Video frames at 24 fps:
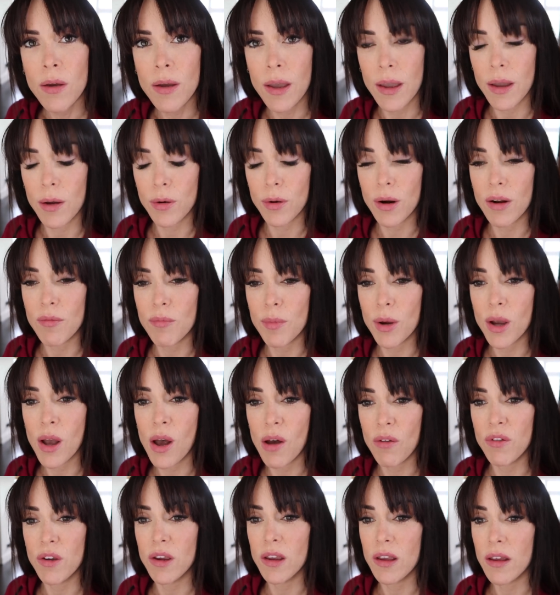Okay, I'm gonna have my
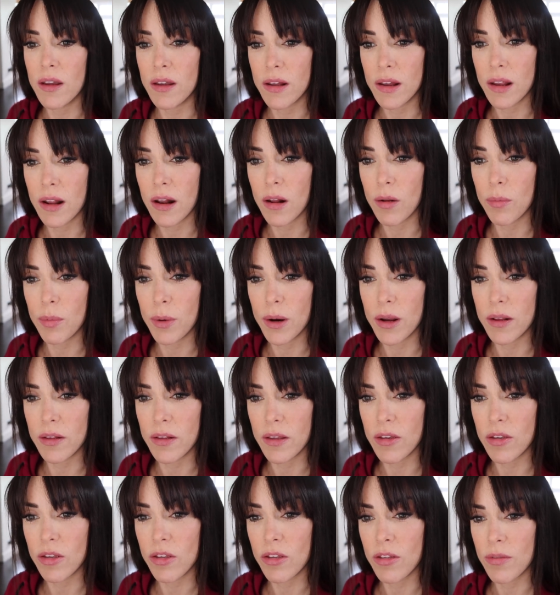coffee and then I'll bring
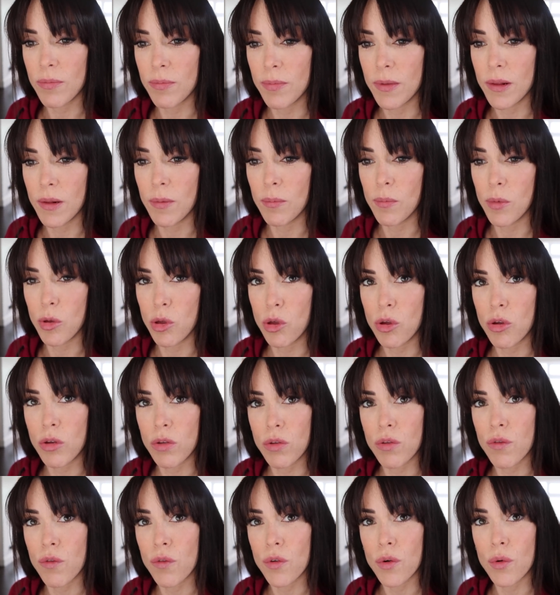these little
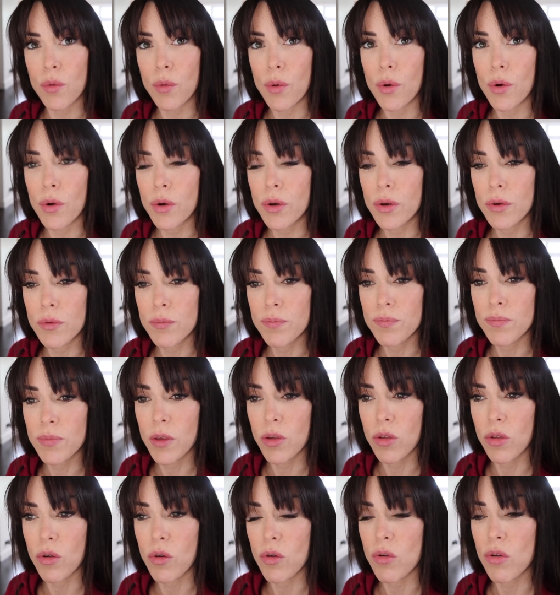munchkins for a walk
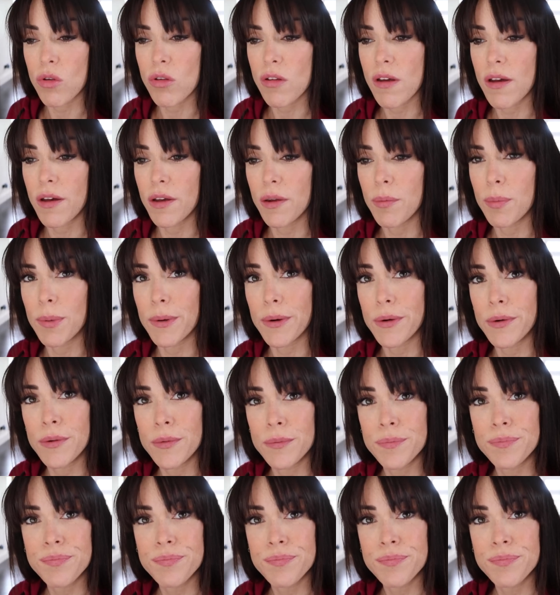because they're just hyper.